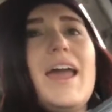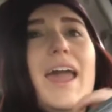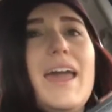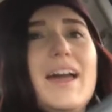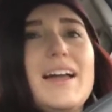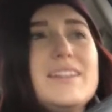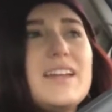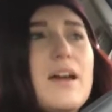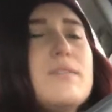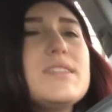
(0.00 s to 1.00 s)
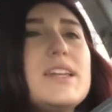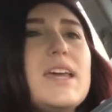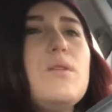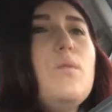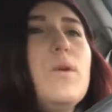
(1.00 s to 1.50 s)
and I was in
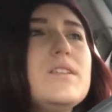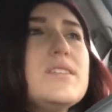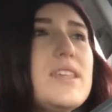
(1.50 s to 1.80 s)
a one